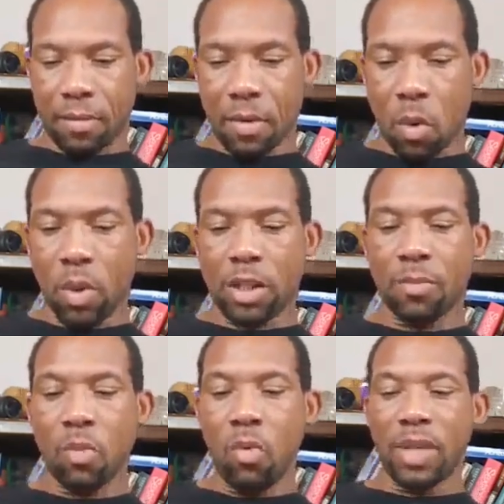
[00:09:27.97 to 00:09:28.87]
which
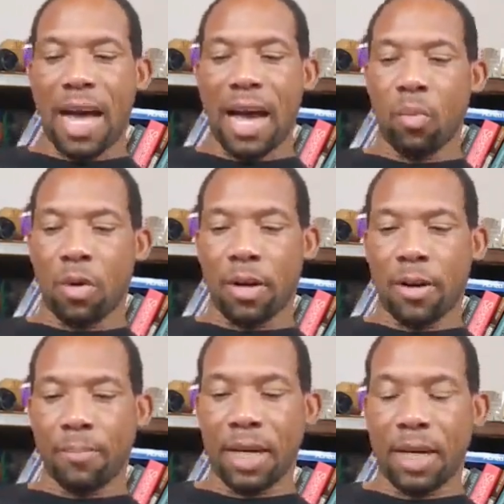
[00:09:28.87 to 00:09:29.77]
moves outward
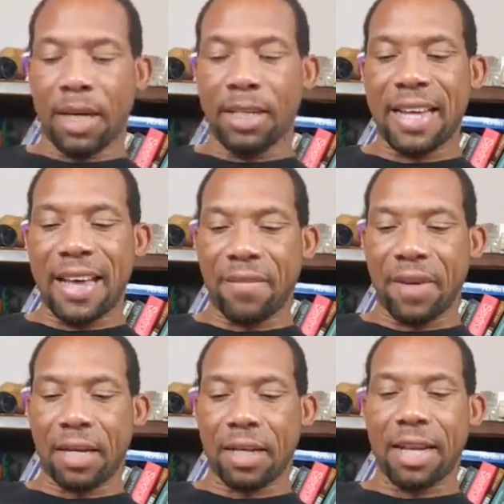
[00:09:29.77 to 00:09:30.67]
in a
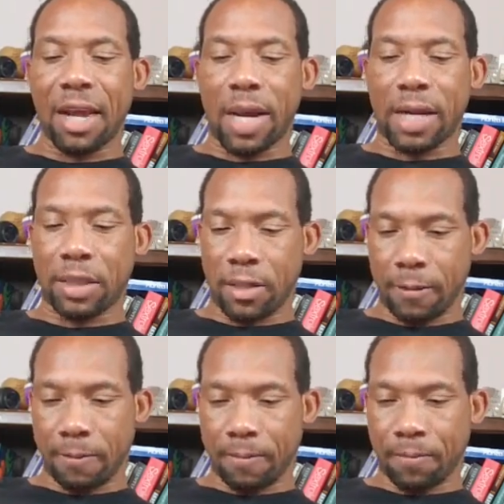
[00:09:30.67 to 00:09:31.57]
definite direction.
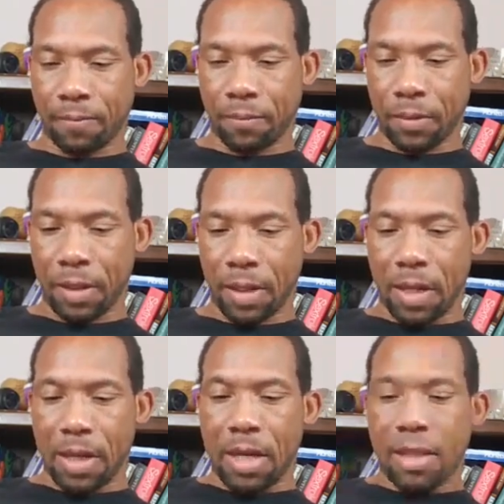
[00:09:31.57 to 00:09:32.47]

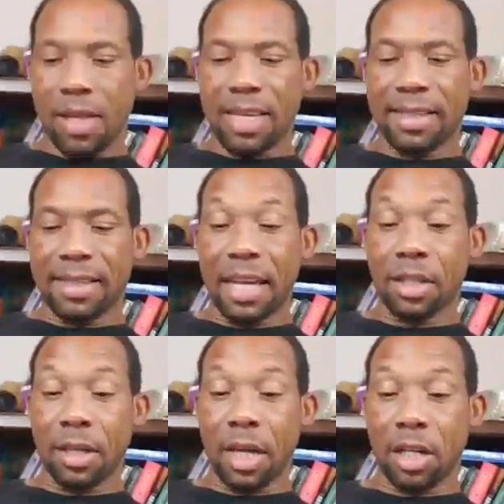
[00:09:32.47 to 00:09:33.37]
The essential
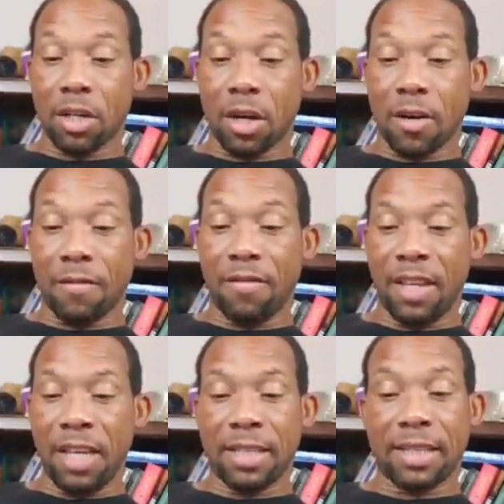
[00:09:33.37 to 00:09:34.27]
nature of
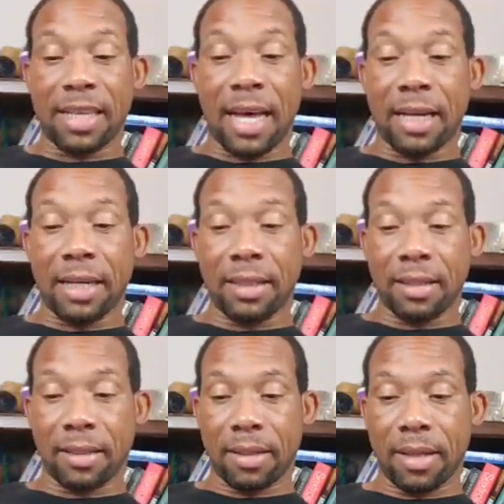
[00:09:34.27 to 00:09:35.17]
these
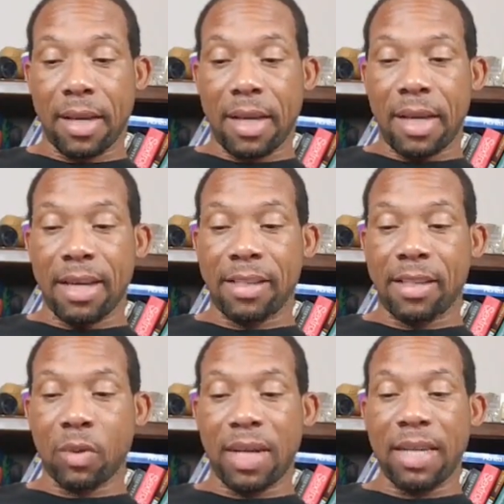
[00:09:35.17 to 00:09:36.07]
signs is
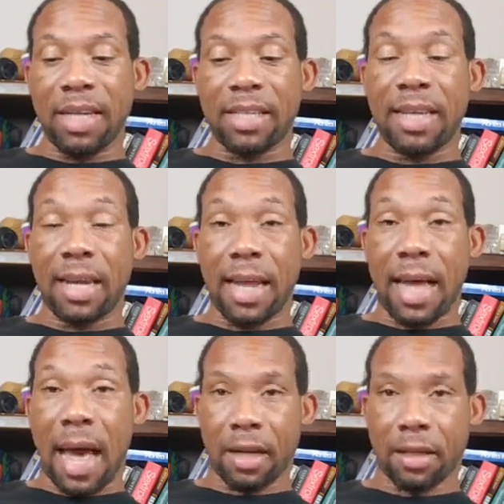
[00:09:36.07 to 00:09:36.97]
to initiate
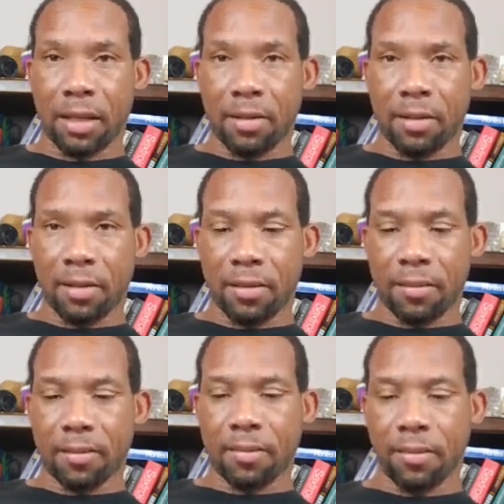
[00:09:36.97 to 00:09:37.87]
action,
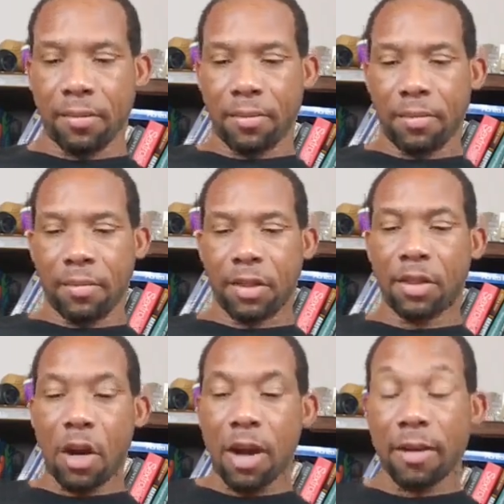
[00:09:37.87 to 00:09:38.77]

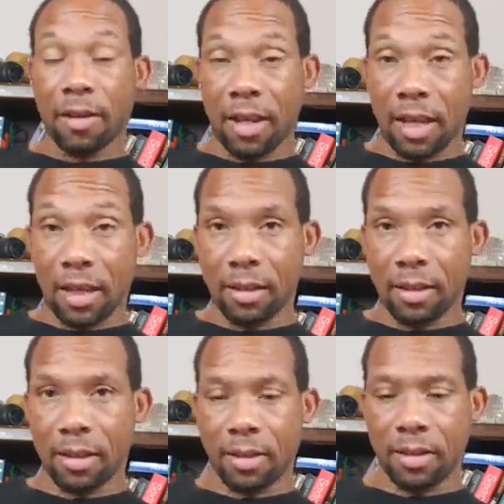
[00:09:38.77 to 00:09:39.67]
start
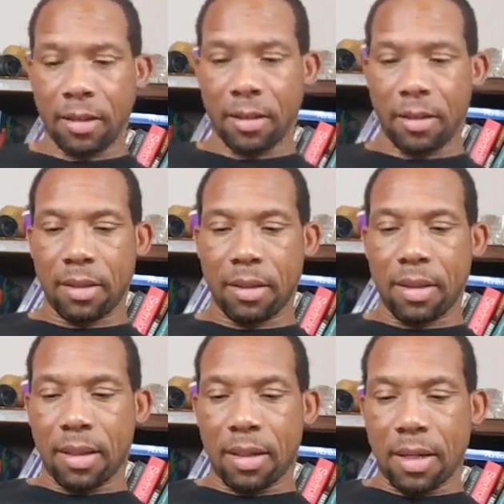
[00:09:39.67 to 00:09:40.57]
things,
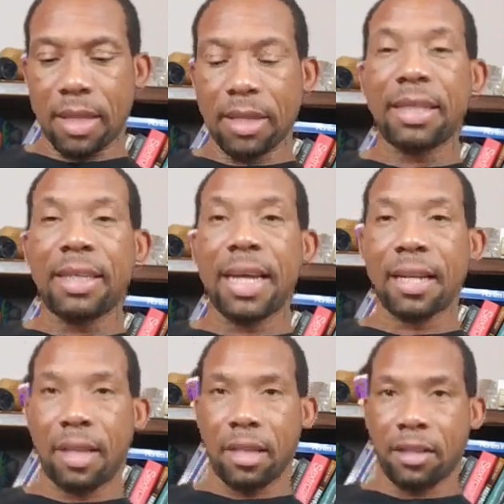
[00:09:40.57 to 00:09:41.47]
and to get
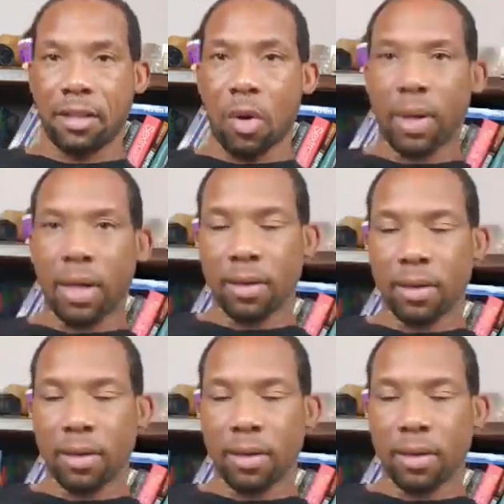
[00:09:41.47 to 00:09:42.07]
things going.